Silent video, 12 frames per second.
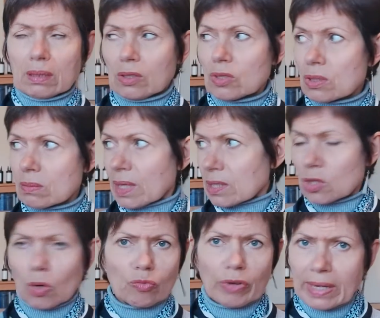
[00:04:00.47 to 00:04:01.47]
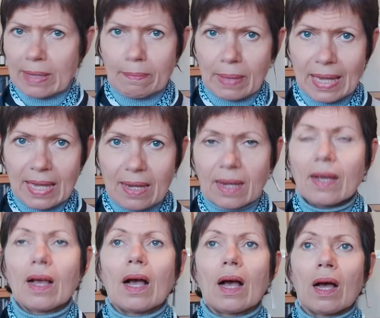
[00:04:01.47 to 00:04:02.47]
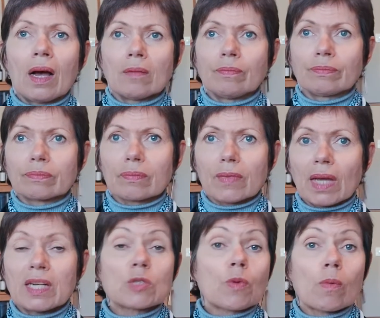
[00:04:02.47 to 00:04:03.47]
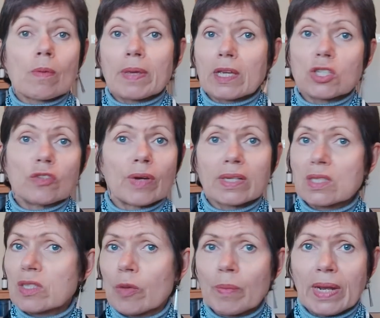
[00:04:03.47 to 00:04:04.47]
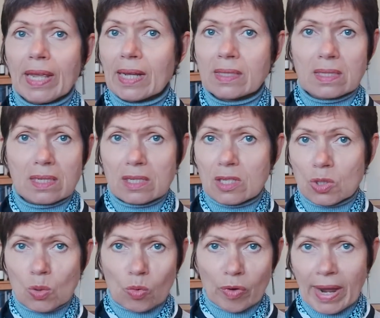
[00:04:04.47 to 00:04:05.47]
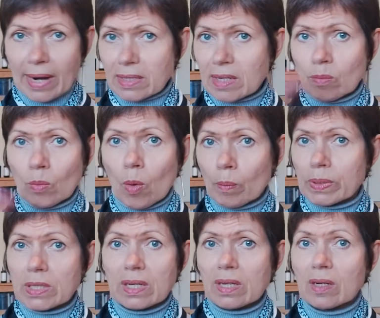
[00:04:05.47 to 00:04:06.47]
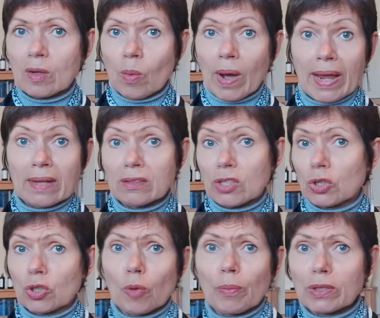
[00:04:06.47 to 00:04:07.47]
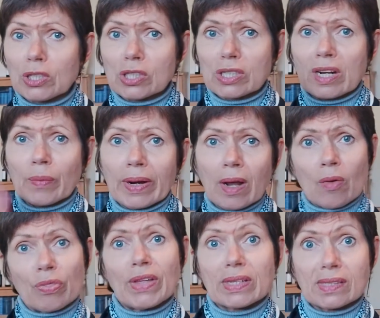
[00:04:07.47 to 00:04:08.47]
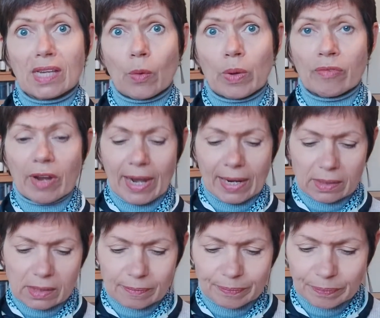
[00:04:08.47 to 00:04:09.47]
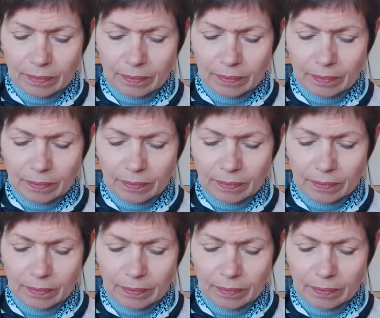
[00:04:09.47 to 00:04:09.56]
that's not really me. And it's probably because you've had so many ancestors all react in one particular way, and your body just kind of went, oh, that's how we react.